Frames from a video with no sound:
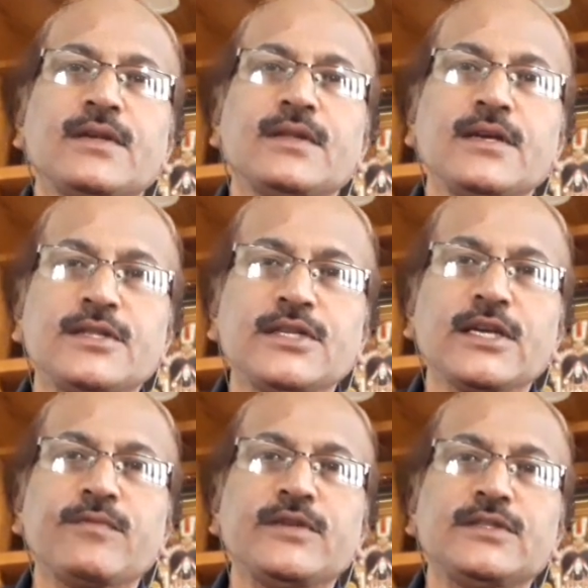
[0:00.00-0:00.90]
the
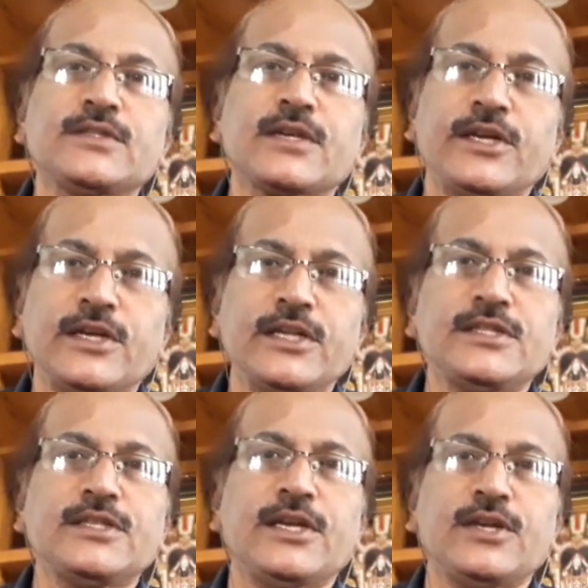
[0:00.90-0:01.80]
check which contains
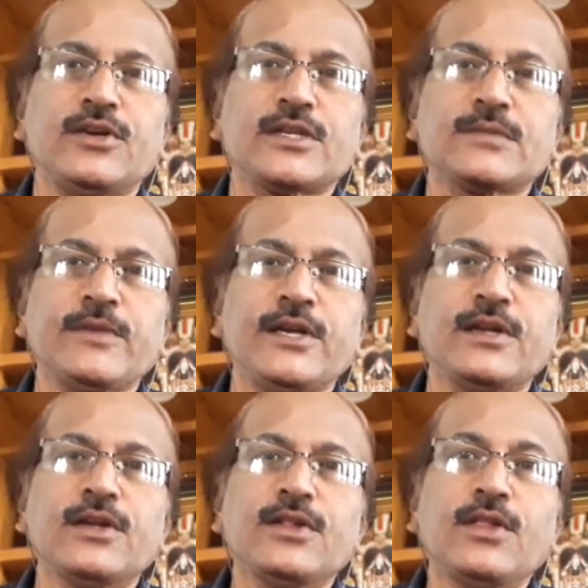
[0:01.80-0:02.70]
the endorsement
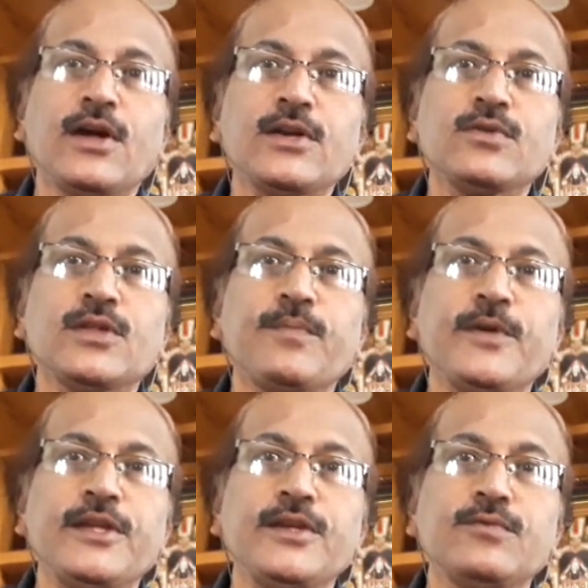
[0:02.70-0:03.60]
not to the
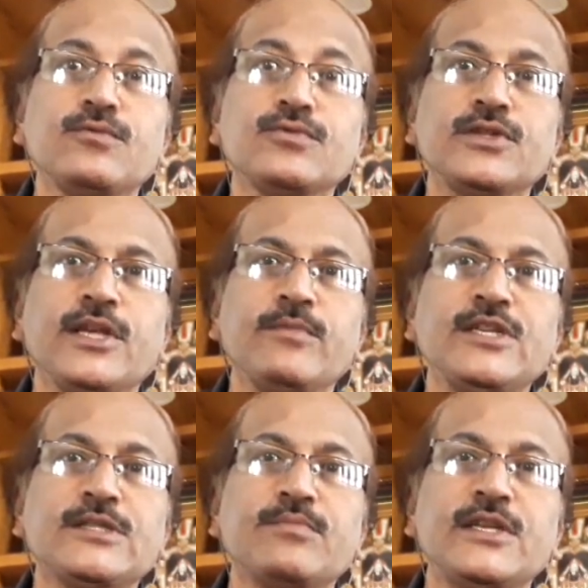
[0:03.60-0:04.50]
payee whose name
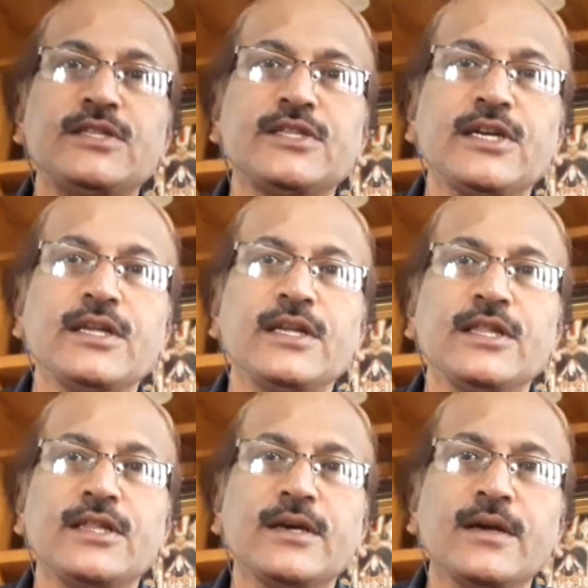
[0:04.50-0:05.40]
is mentioned
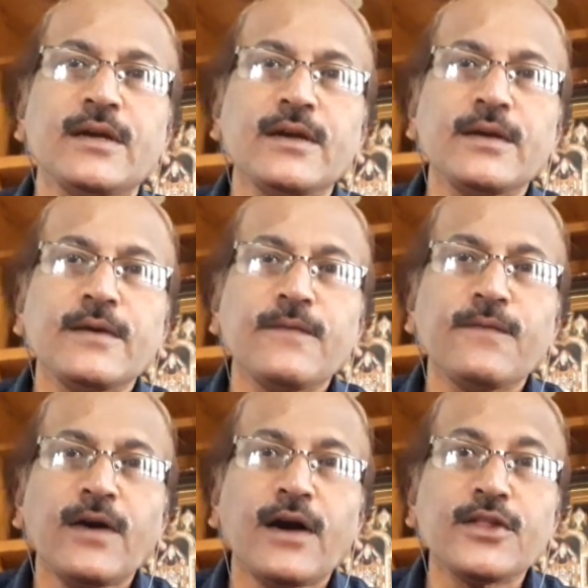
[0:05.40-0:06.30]

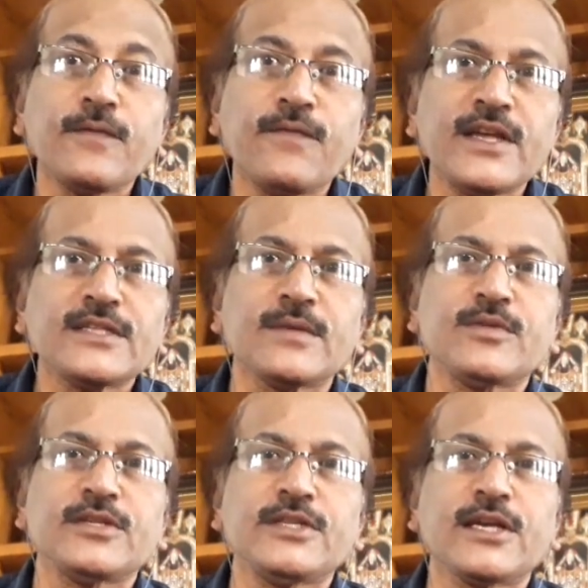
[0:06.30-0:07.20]
on the face of
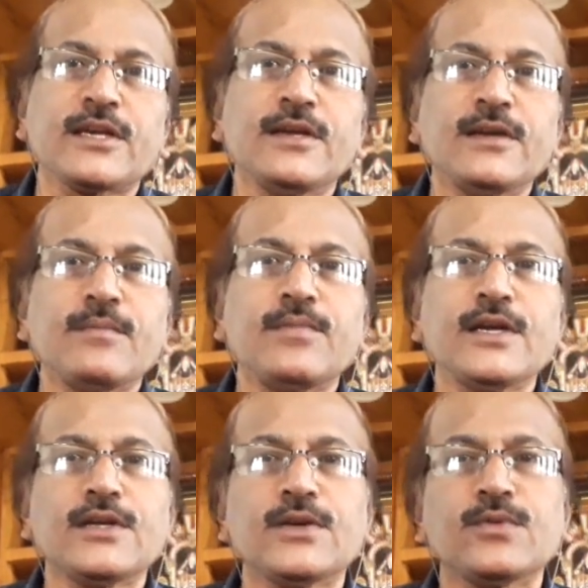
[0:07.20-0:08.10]
the check,
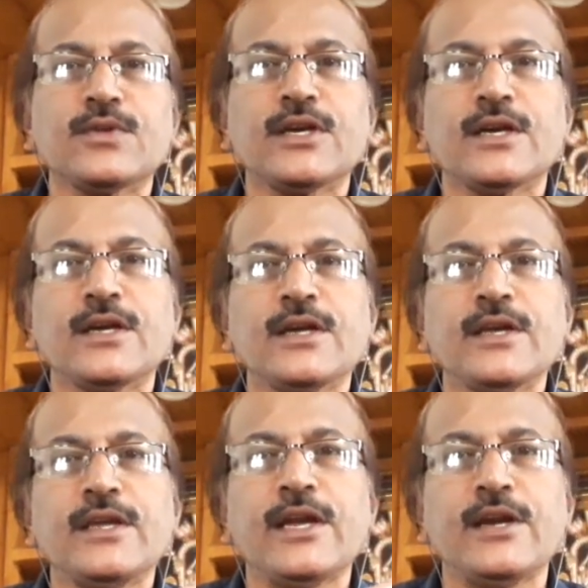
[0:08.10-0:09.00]
but to the
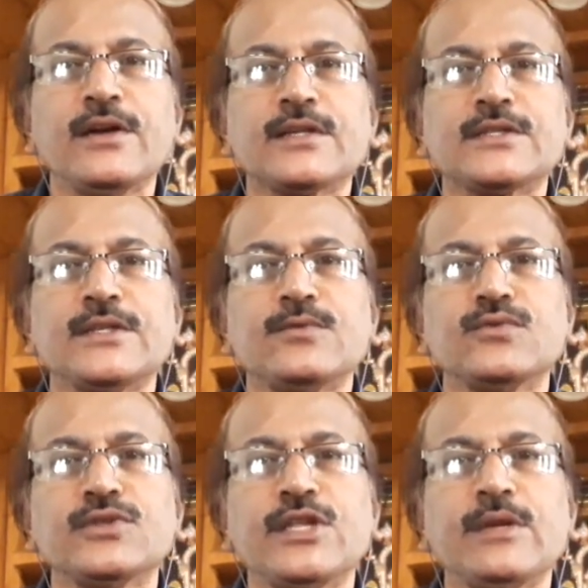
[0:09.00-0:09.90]
endorsee
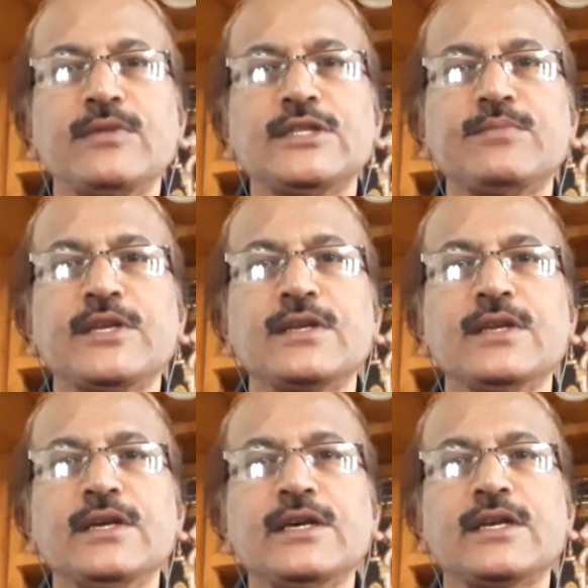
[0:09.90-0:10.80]
whose name is being
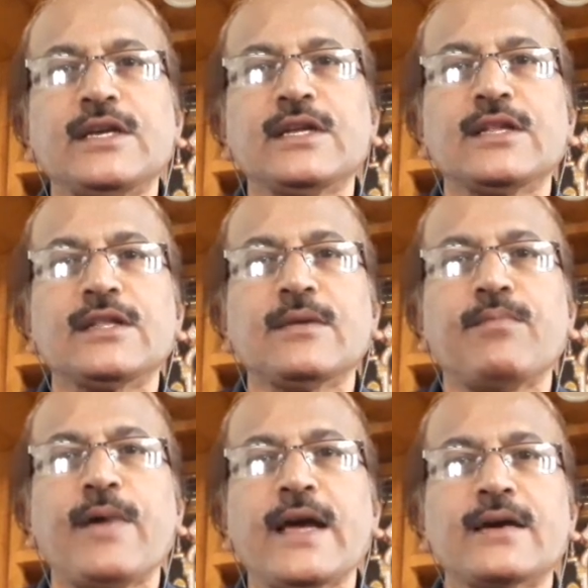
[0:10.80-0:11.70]
written on the
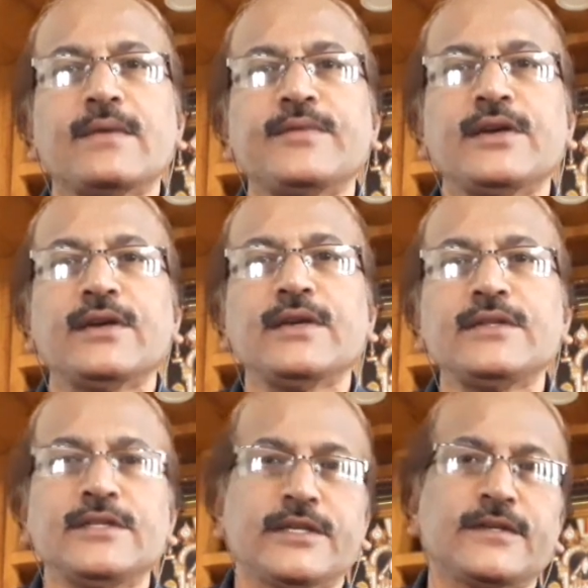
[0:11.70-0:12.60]
back of the
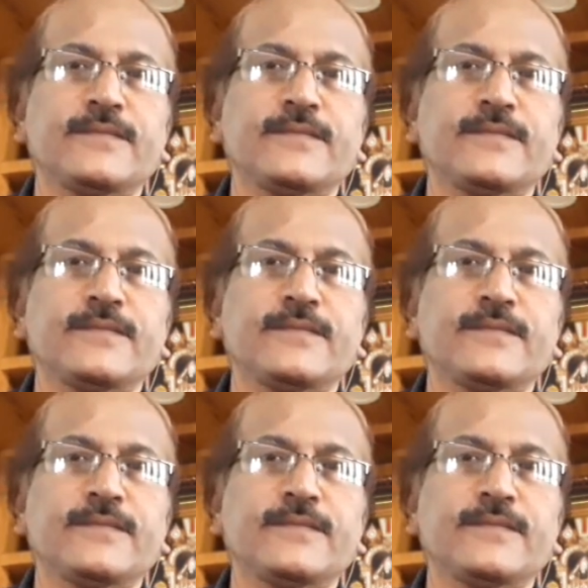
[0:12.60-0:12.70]
check.